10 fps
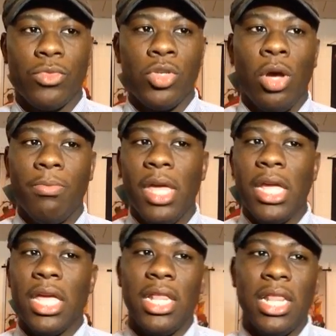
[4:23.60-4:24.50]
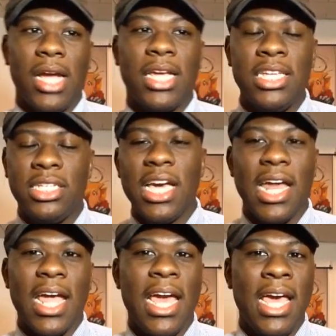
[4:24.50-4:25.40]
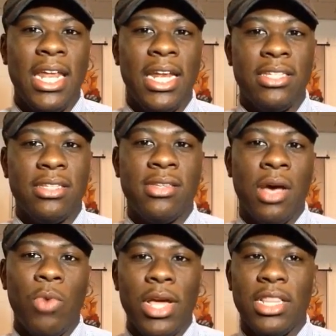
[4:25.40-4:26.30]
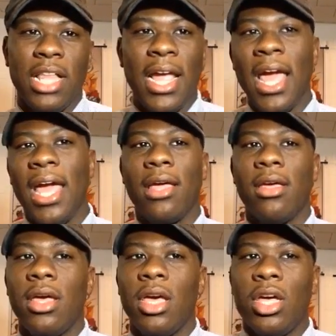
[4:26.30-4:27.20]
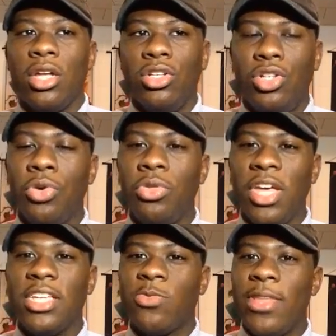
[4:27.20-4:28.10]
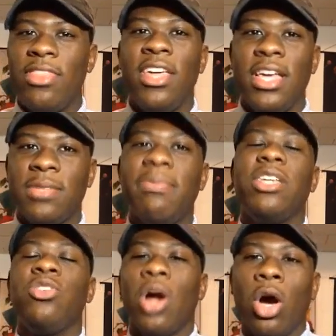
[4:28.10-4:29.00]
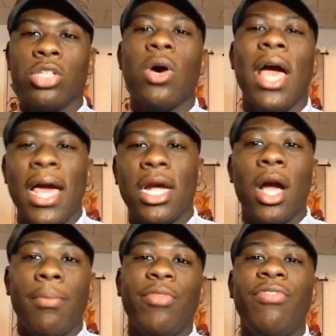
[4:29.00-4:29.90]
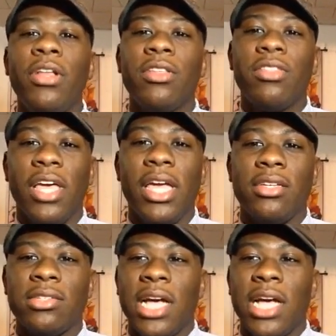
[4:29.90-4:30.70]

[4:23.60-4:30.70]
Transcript: So I'm thinking, like, Kishi got a hand in this in some way. Like, hey, do this with this, but you can also add a couple of filler things.